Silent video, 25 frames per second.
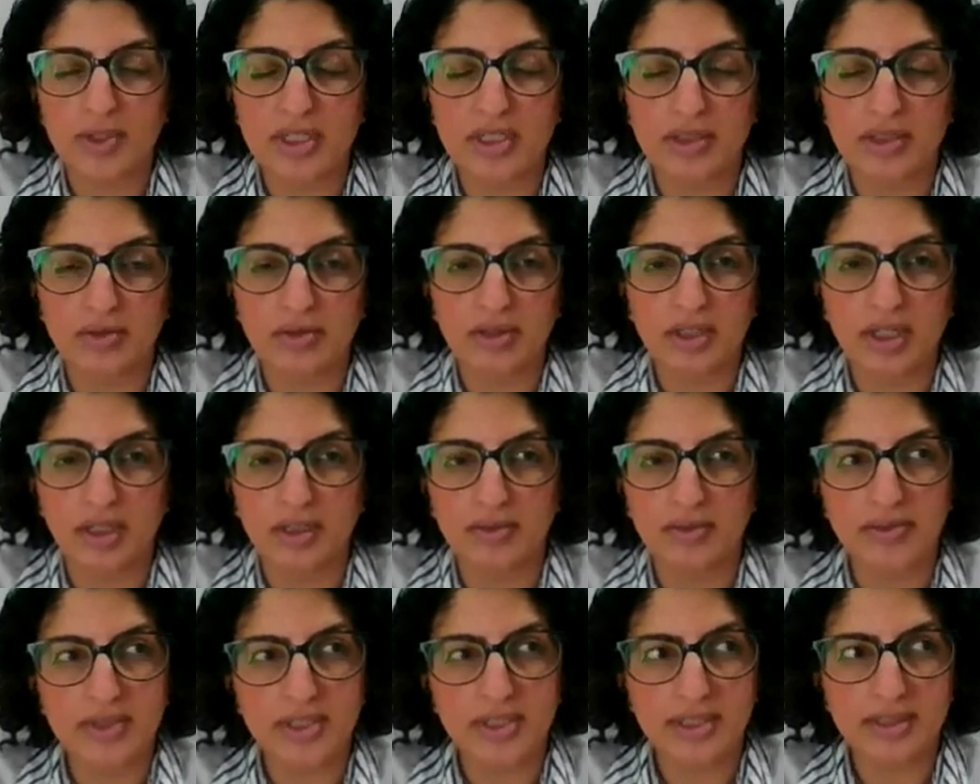which is on
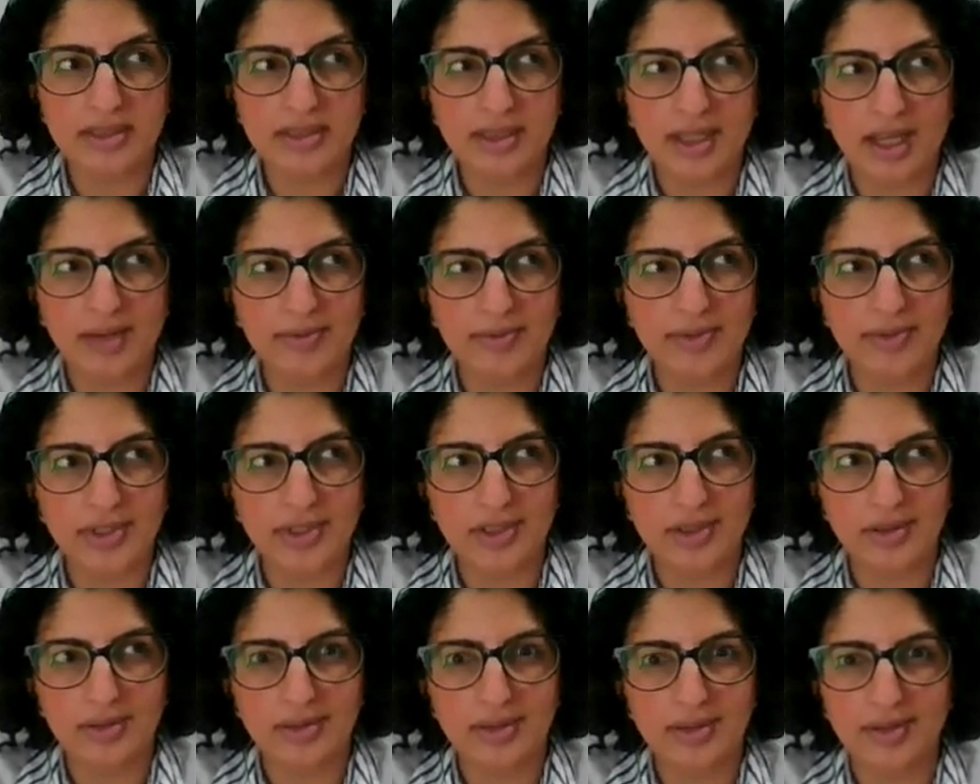Culvers
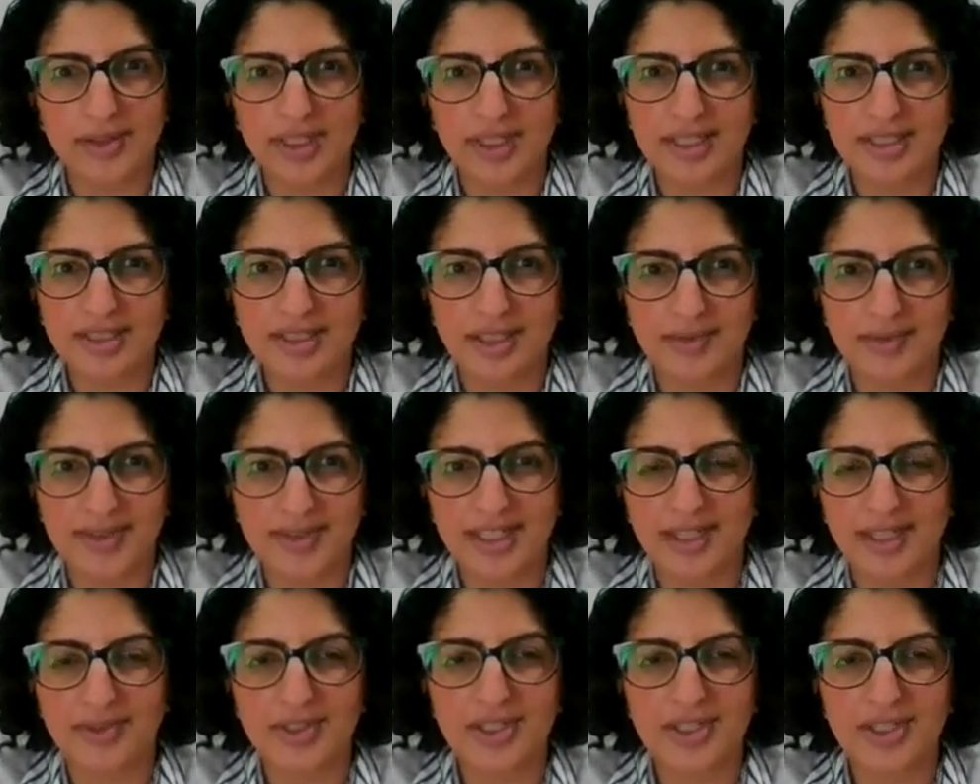Avenue. I think it's
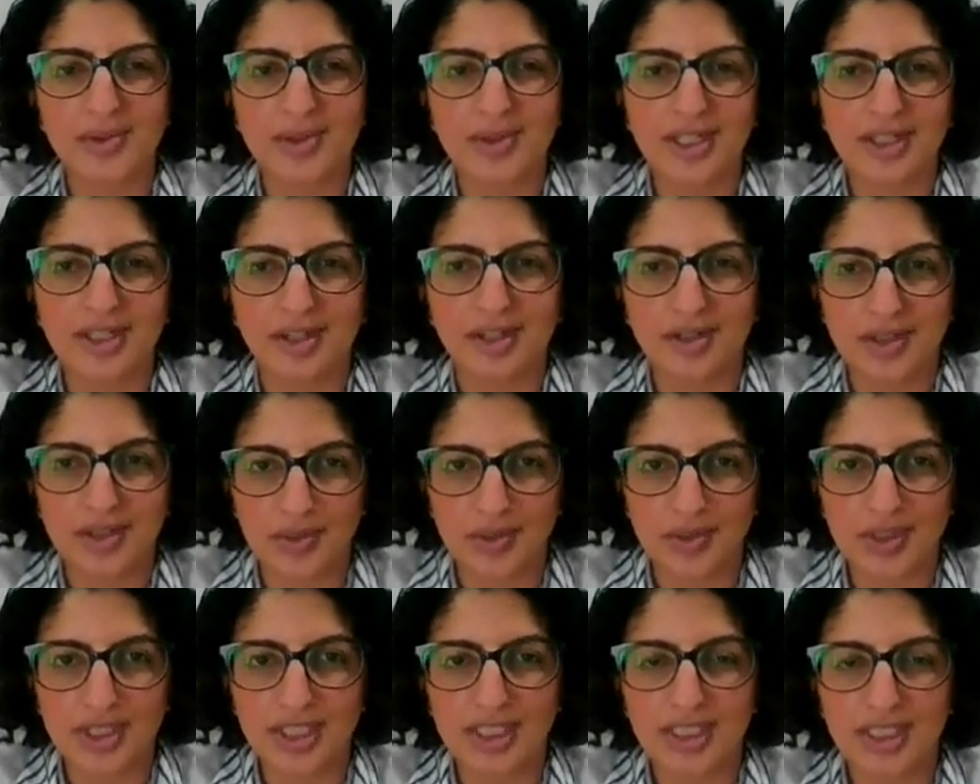Culvers Avenue in
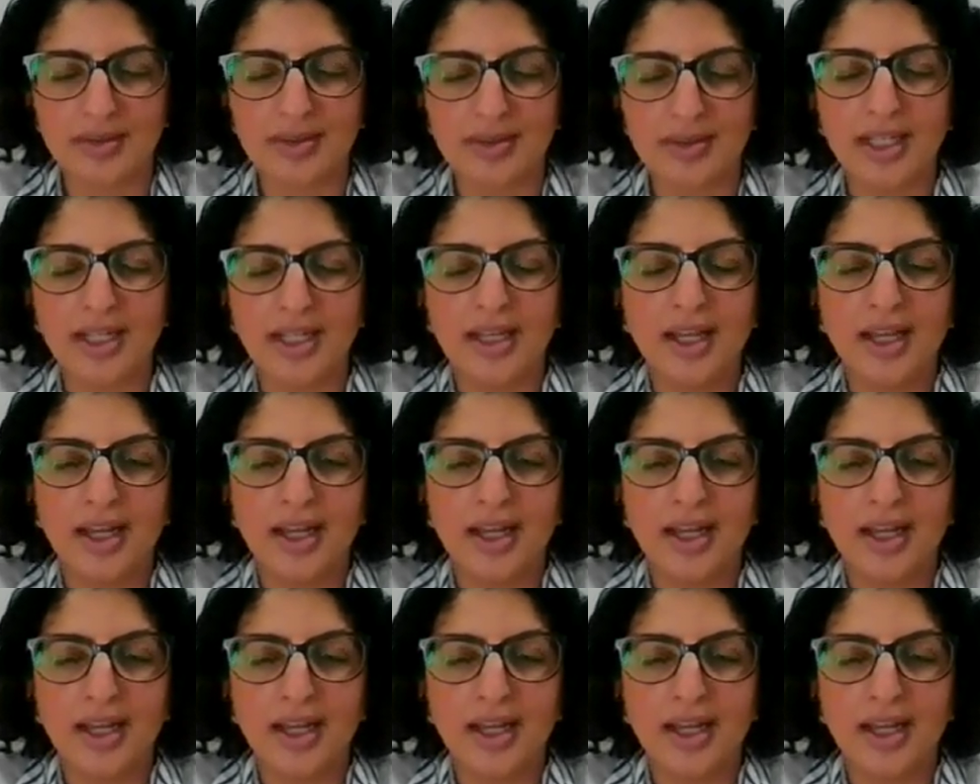Carshalton,